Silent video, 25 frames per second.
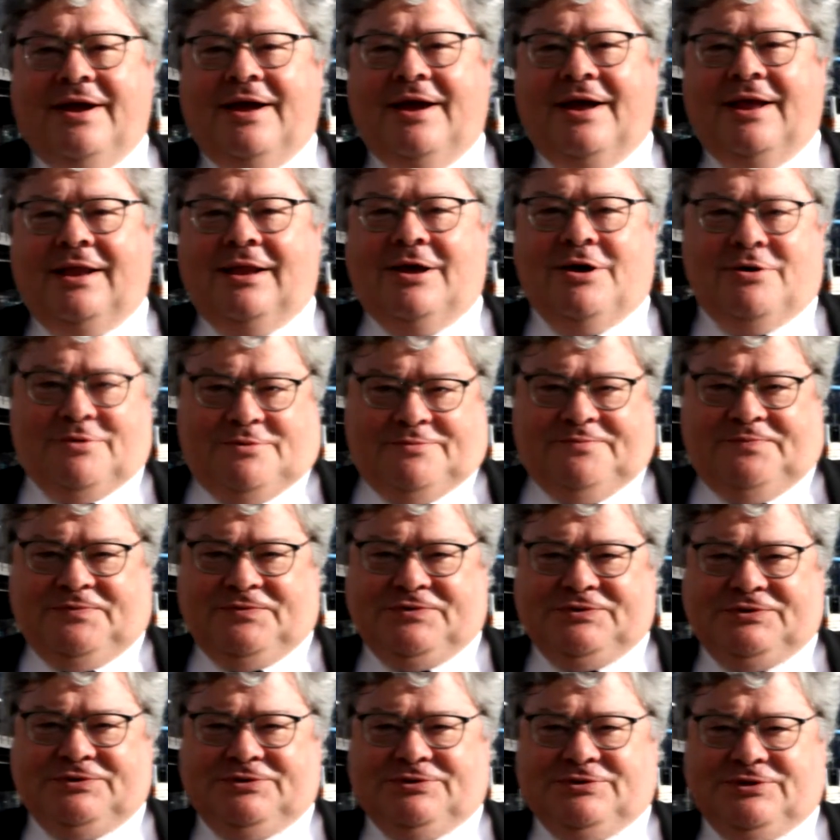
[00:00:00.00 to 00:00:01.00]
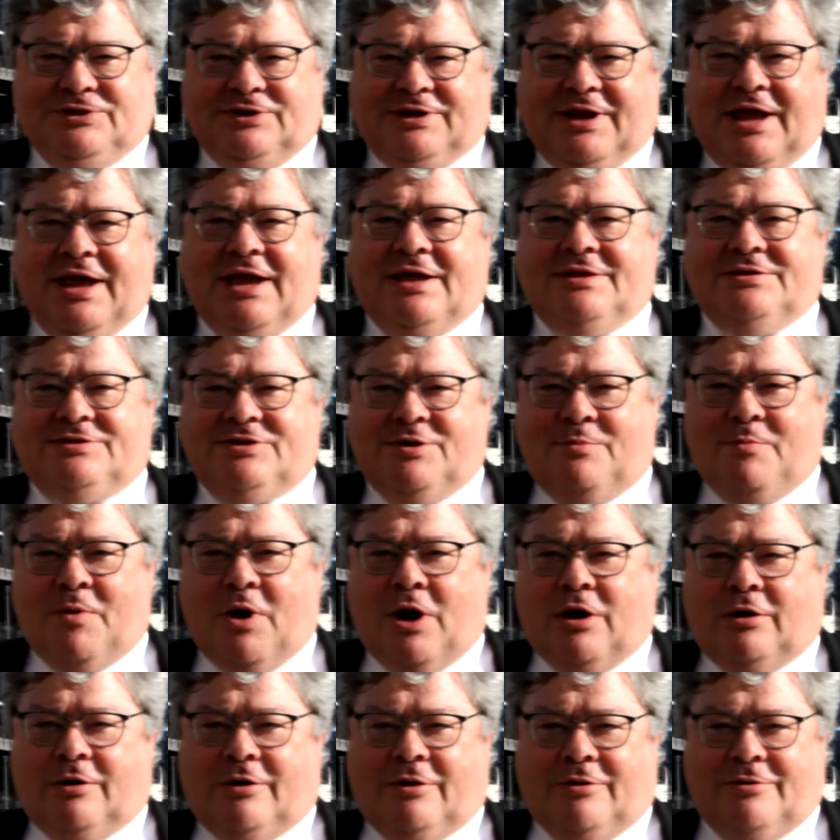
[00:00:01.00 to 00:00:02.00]
Hello. Today and
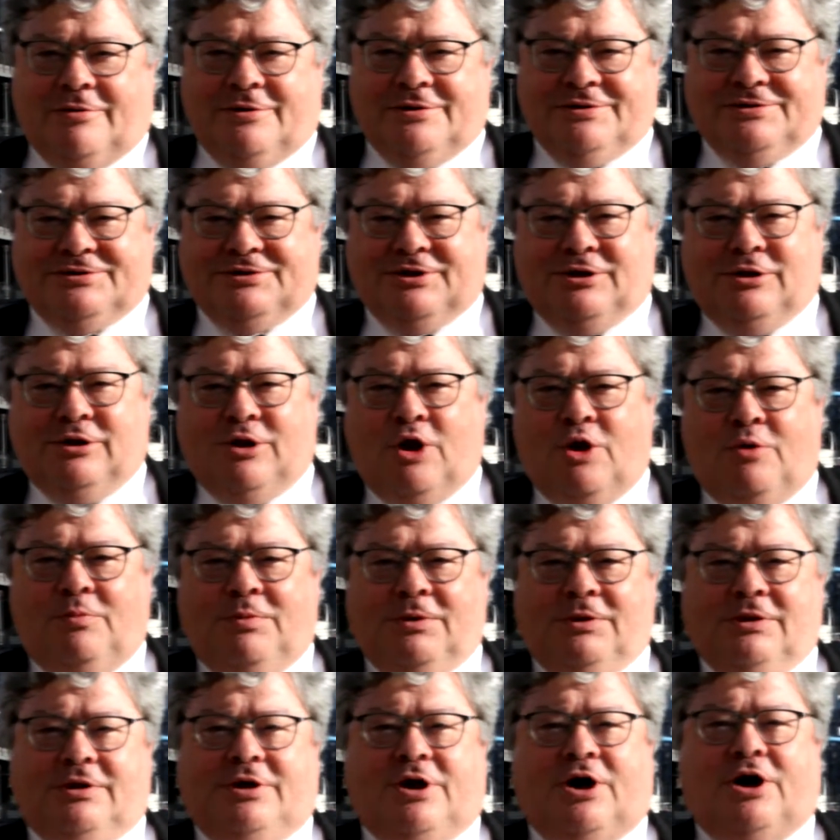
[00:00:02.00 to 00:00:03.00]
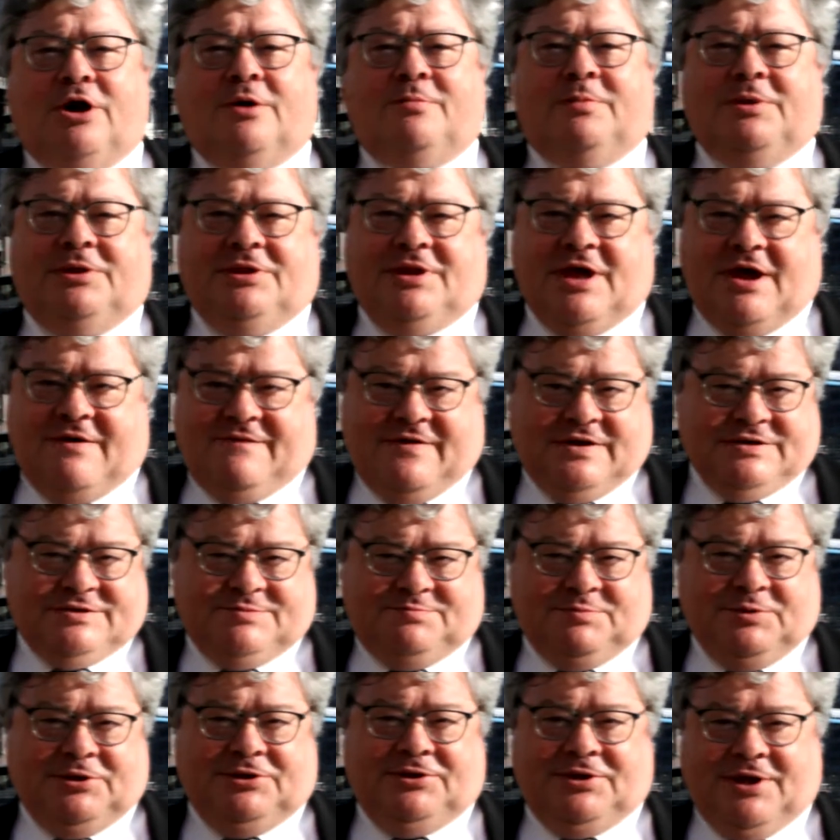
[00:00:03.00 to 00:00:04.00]
tomorrow is Global Carbon
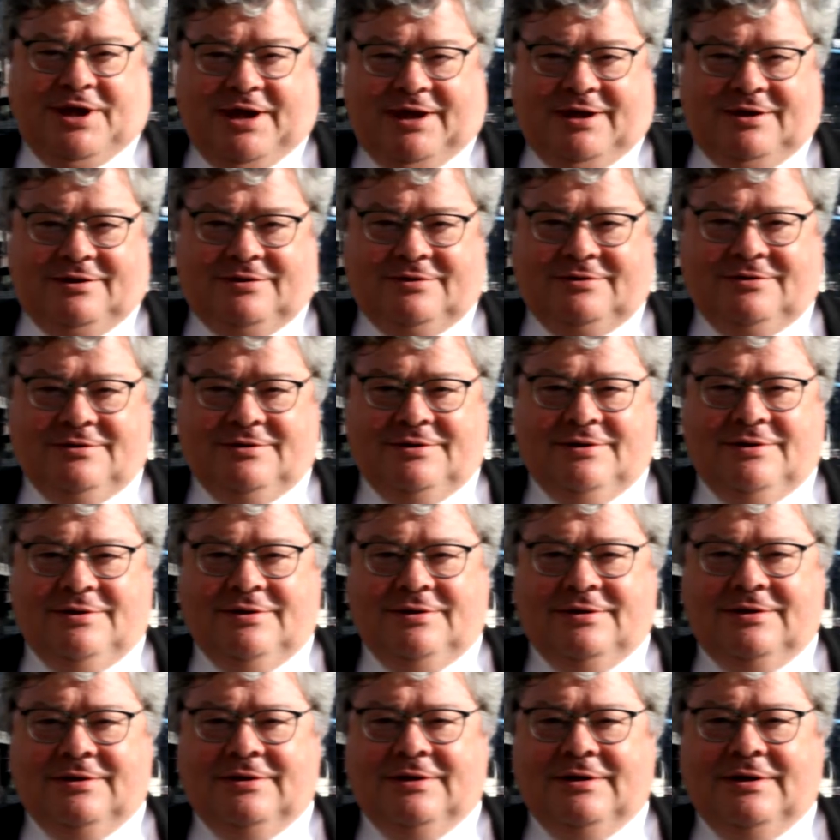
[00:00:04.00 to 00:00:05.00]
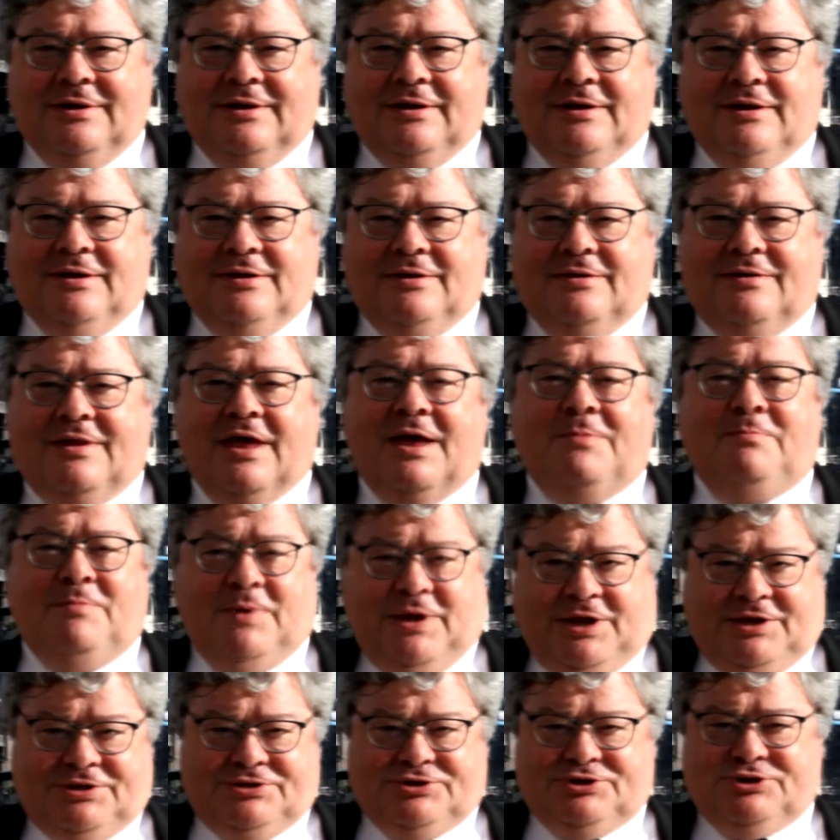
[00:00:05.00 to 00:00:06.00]
Divestment Day. That
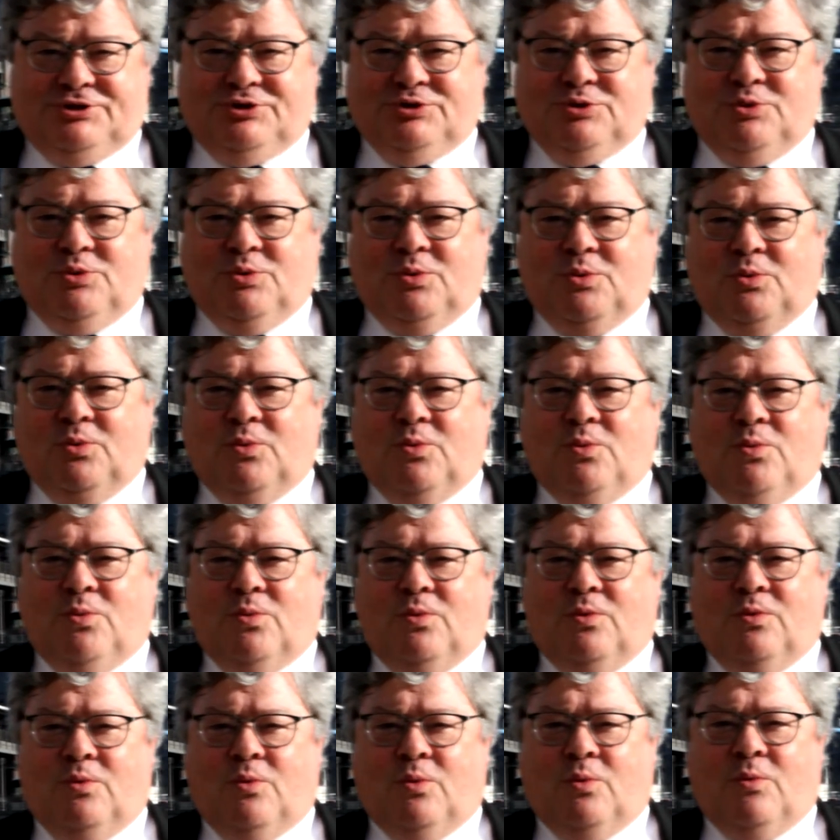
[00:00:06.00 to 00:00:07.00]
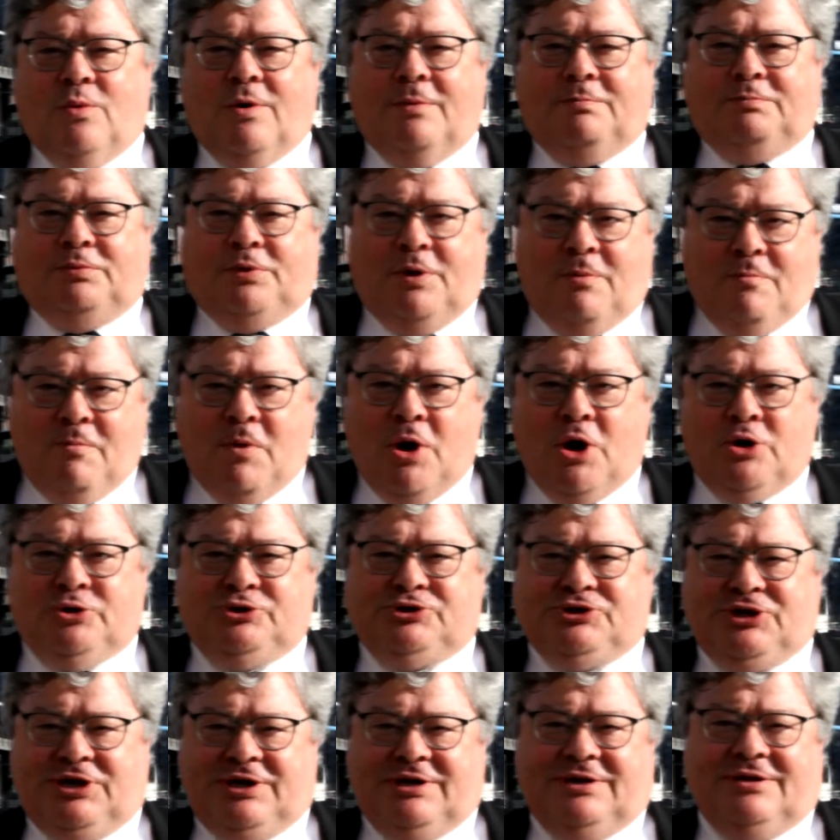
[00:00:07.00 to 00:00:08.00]
means we're
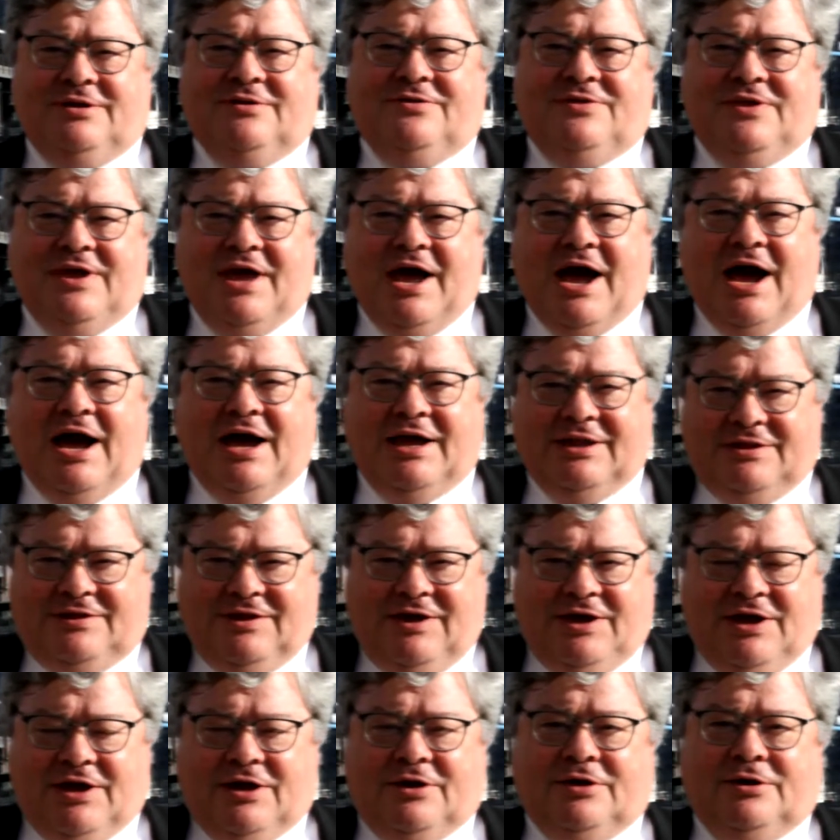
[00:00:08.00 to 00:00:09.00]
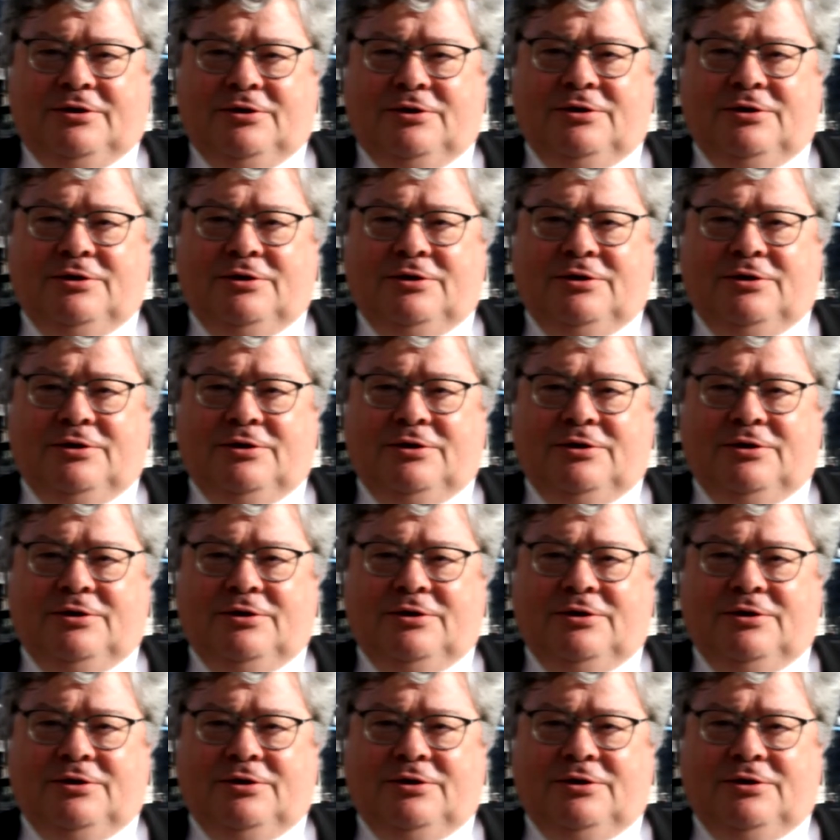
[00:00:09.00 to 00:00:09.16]
promoting the idea